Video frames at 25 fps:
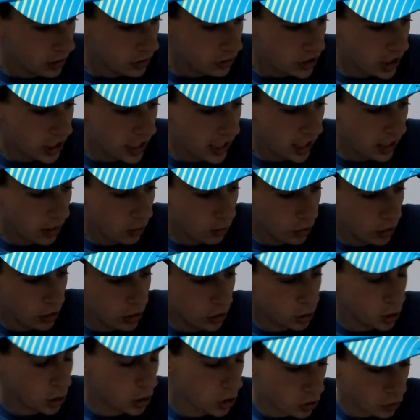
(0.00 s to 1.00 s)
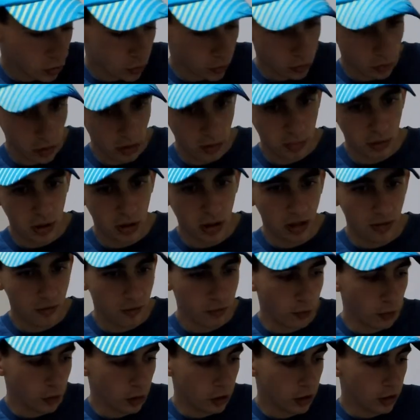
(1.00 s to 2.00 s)
tag where you just rip it off
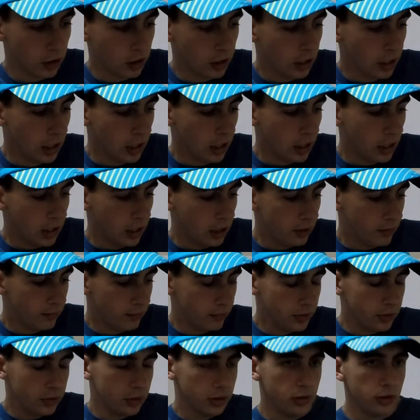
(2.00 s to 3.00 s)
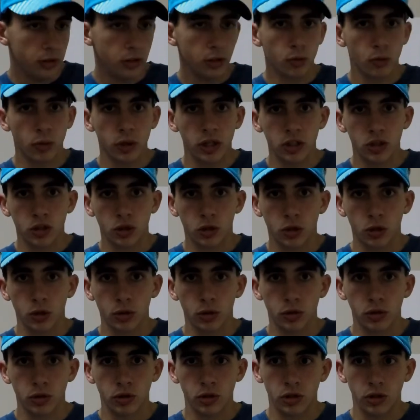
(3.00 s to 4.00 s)
for the race
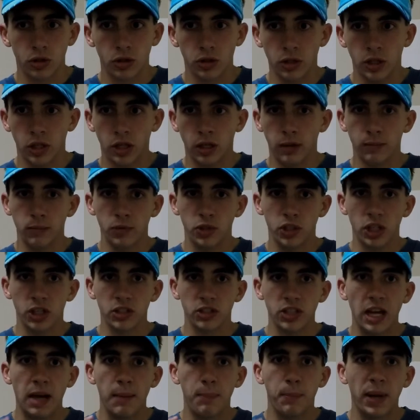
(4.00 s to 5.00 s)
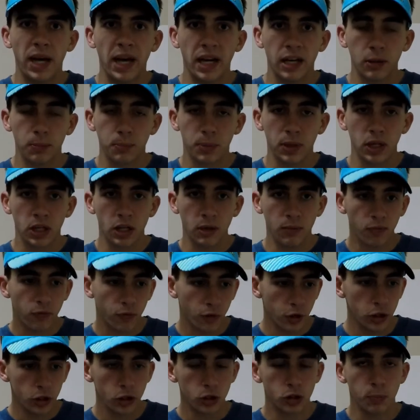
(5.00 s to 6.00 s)
crew. Does at packet pickup for
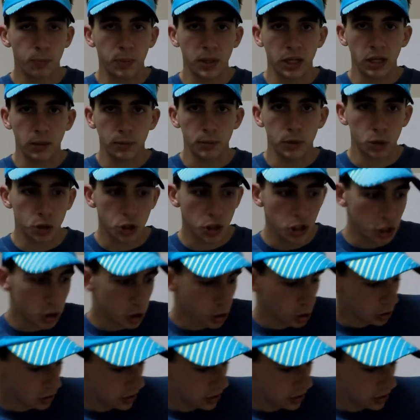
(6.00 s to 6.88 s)
you to pick up your t-shirt.